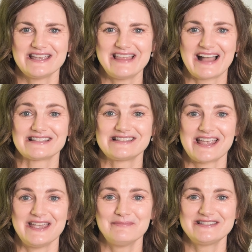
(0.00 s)
see that
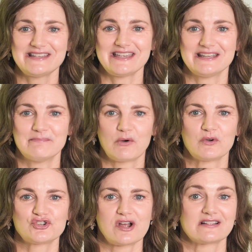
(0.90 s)
same scene, but
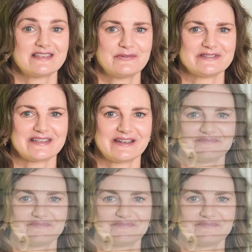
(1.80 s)
with shot sequencing.